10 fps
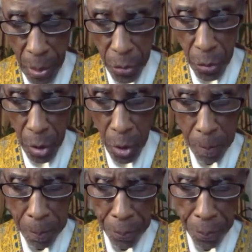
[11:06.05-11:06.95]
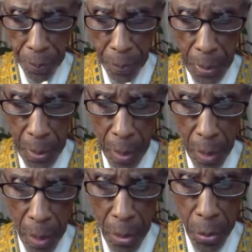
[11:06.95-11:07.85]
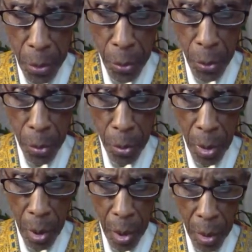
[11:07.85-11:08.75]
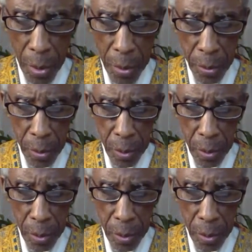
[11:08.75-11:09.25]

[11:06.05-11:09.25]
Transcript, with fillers: So you are going